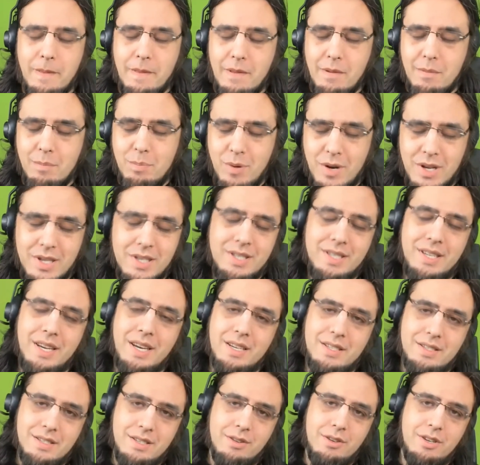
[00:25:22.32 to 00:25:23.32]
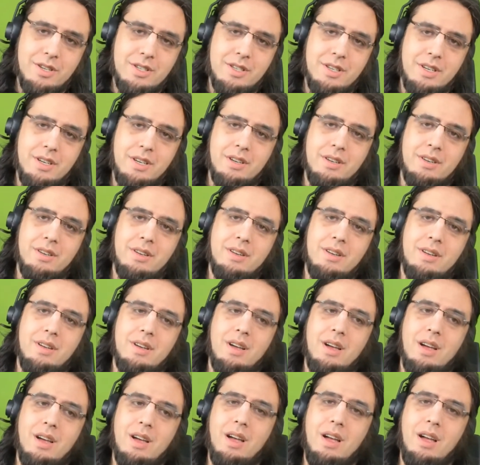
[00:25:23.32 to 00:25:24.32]
please take it seriously.
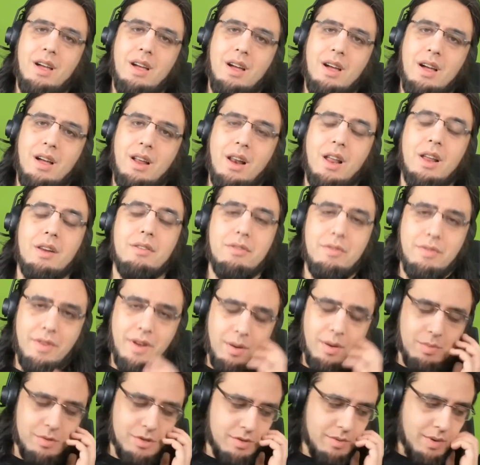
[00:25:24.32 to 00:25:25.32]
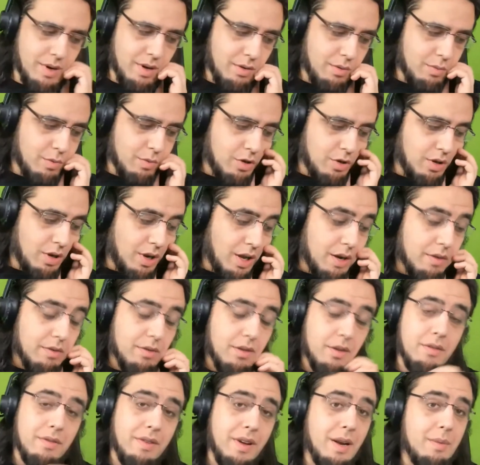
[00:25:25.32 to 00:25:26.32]
A lot of developers around the world, a lot of
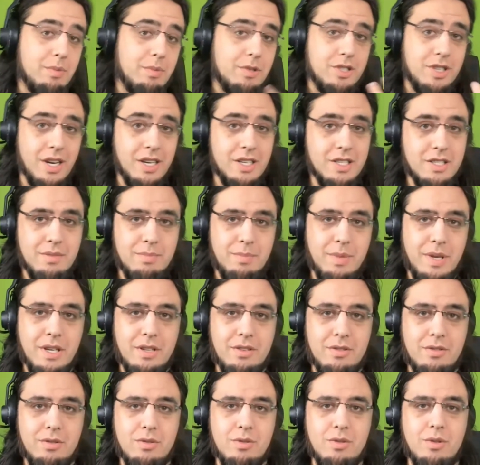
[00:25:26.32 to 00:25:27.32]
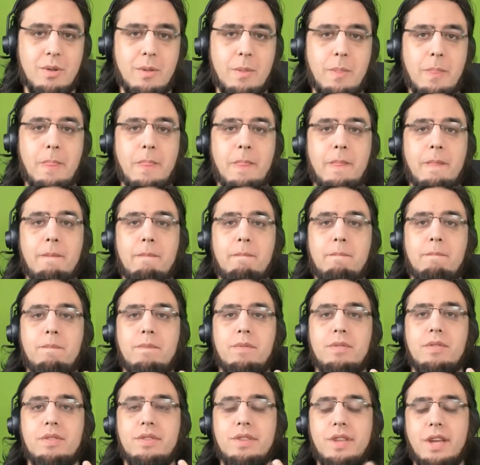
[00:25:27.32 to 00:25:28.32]
the developers I speak to,
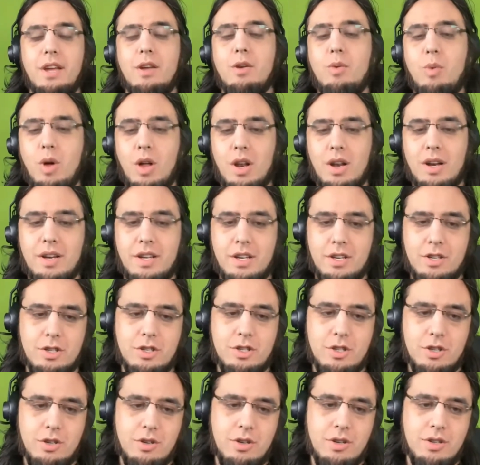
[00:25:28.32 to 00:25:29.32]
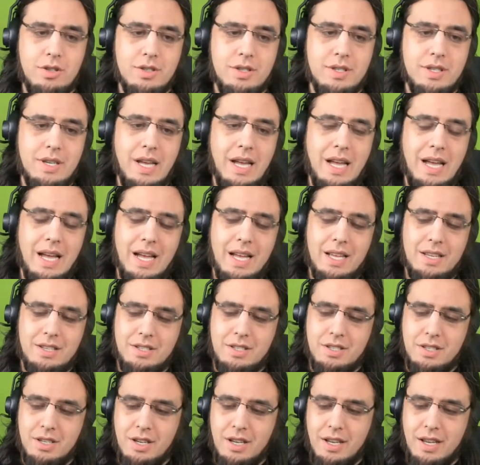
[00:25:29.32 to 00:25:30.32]
take quality assurance
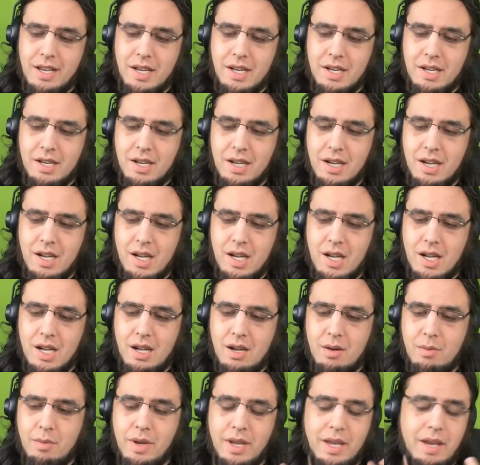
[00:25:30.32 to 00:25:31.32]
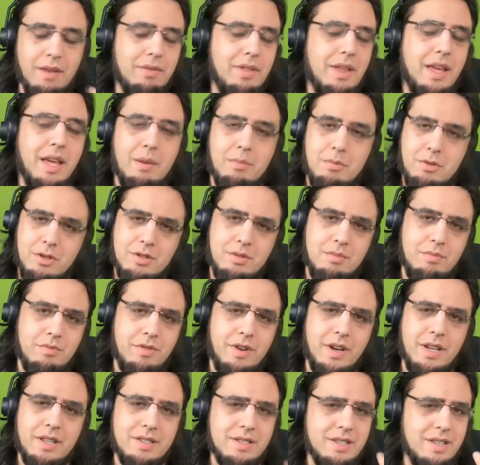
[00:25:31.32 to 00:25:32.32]
as we gave the game to some
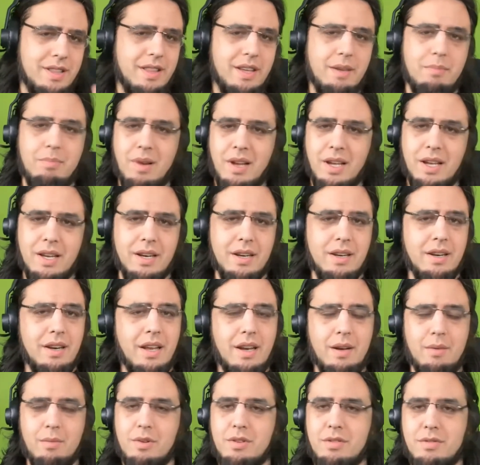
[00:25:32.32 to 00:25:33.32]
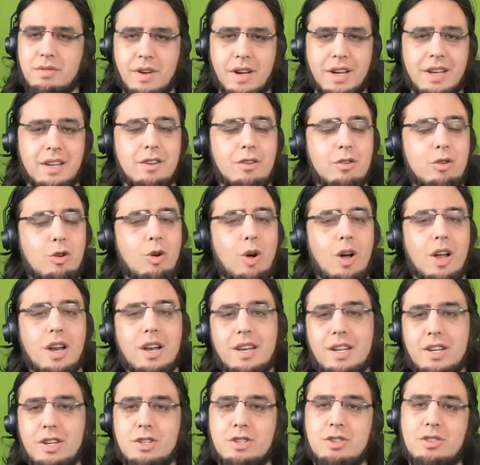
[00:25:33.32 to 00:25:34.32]
friends and they played it and it was fine. No,
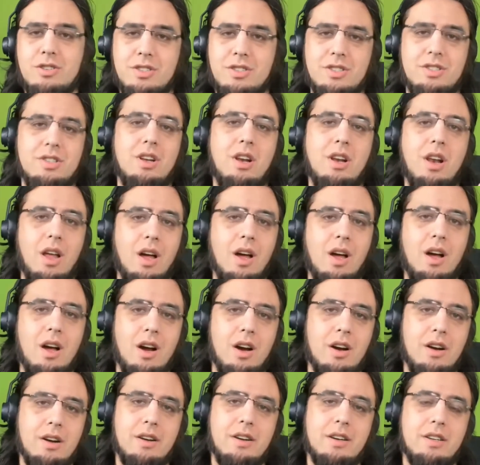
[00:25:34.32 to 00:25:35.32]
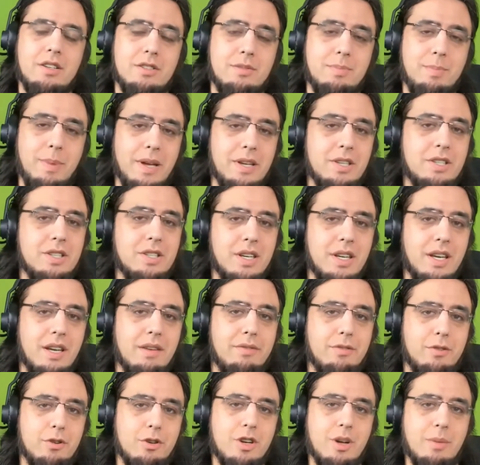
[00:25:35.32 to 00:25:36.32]
quality assurance is a lot harder, and especially
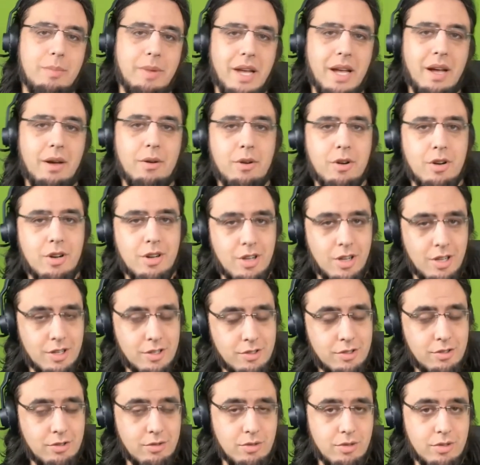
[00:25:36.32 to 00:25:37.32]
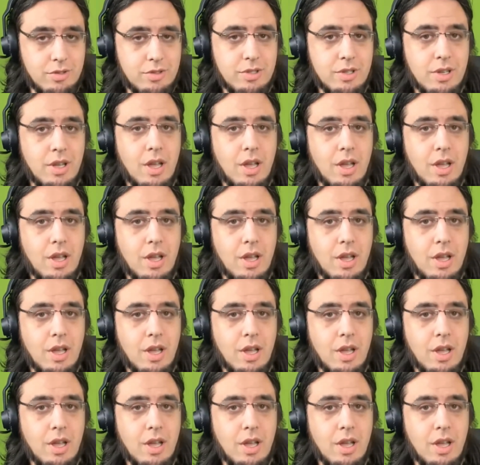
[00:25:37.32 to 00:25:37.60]
if you're coming out on consoles.